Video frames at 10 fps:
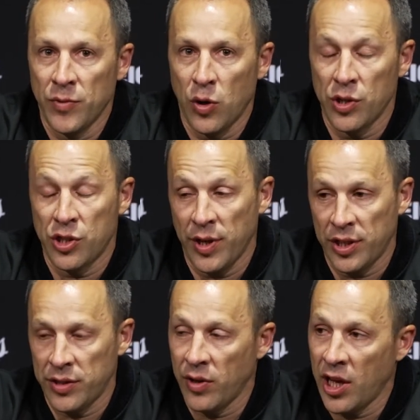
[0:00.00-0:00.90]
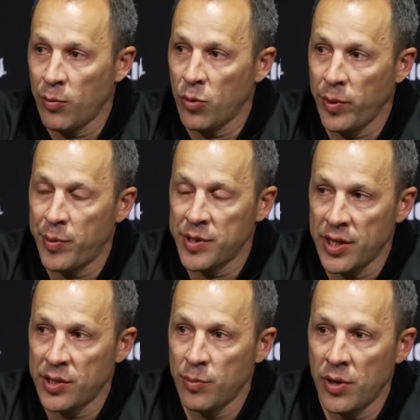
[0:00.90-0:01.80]
or stretches of the game where we
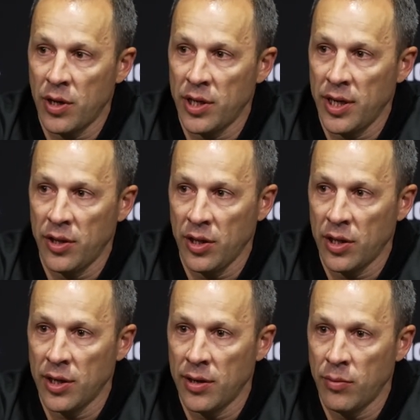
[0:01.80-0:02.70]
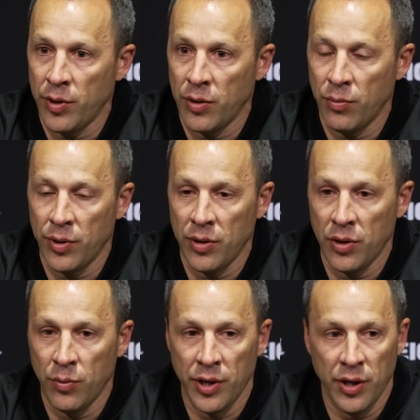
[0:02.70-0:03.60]
possess the ball, then I think
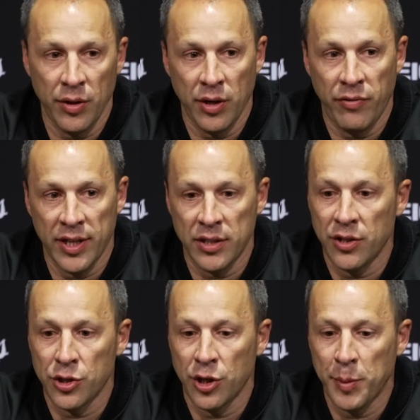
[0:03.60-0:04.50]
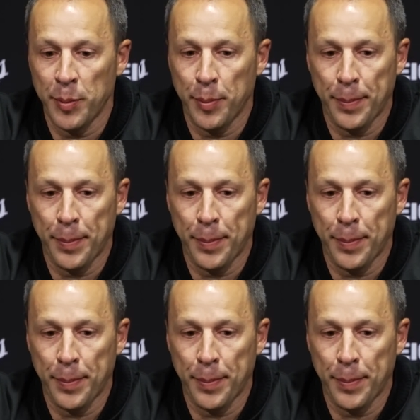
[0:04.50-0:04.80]
we advance in this tournament.